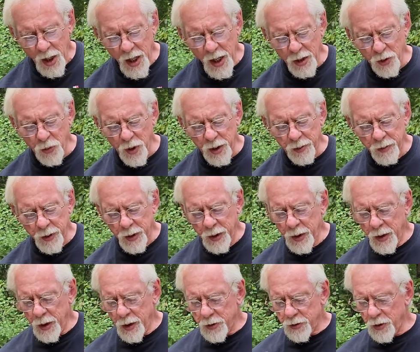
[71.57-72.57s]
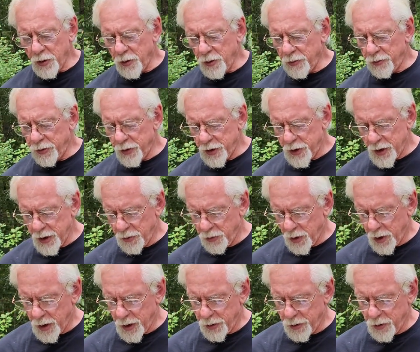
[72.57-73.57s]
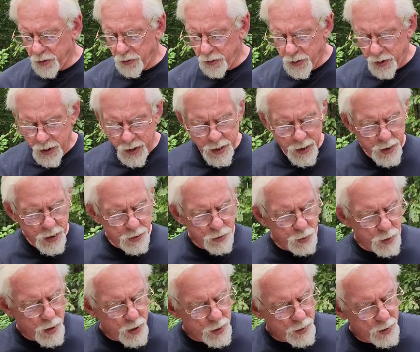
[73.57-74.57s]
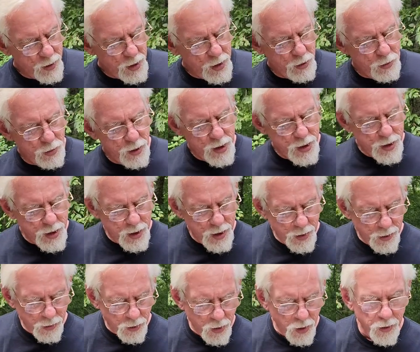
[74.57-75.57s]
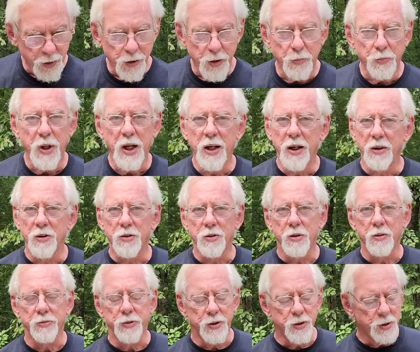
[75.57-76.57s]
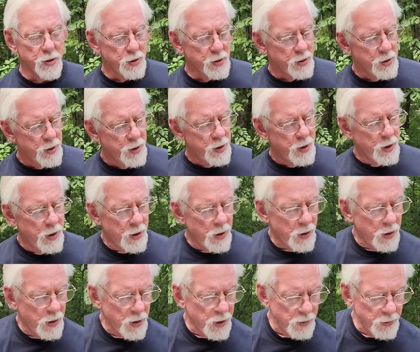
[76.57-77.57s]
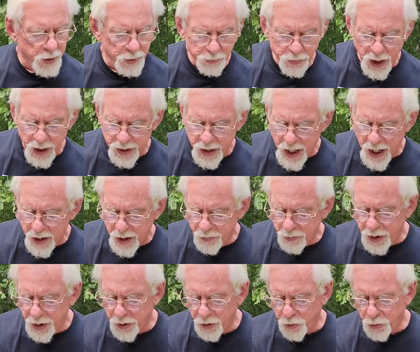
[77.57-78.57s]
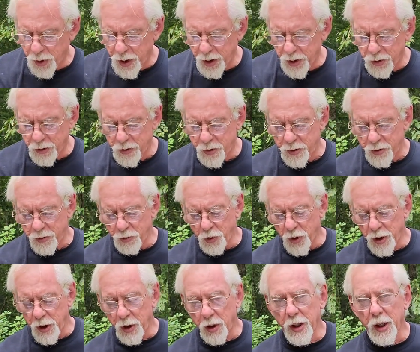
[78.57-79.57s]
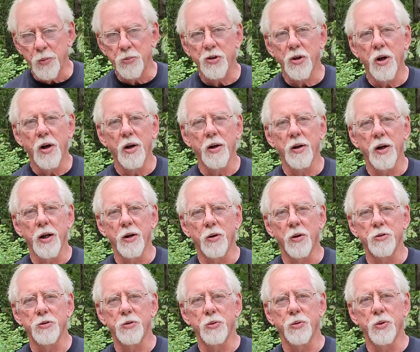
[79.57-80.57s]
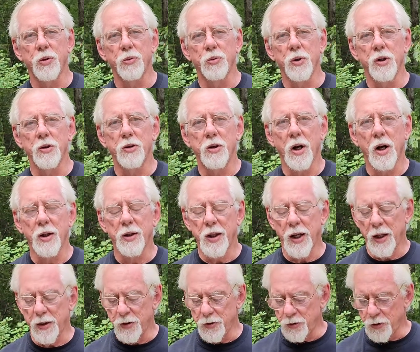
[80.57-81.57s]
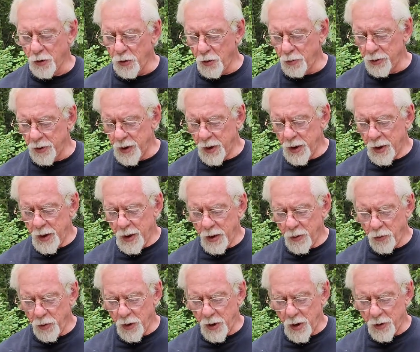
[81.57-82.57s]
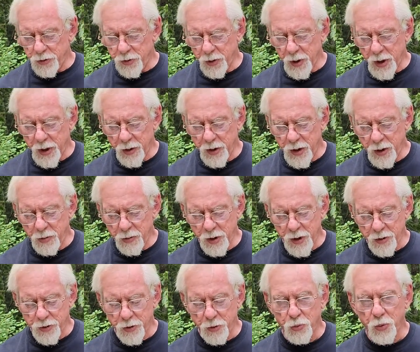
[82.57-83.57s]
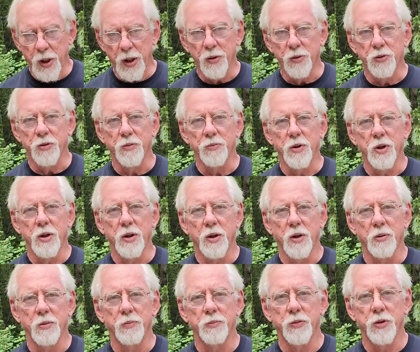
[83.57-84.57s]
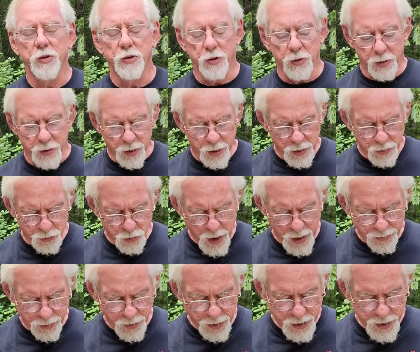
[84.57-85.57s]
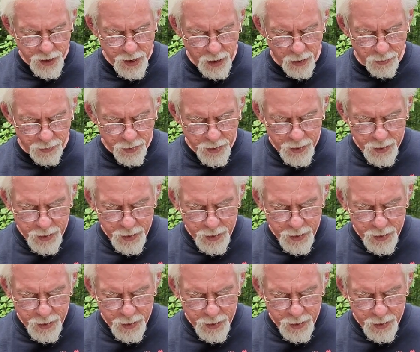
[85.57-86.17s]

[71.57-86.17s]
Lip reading: Anyway, so the first thing we're going to do is we're going to degrease all of the mating surfaces. And by that I mean the rings where the clamps are, and also where the rings contact the scope. And we're also going to degrease the rails of the rifle itself.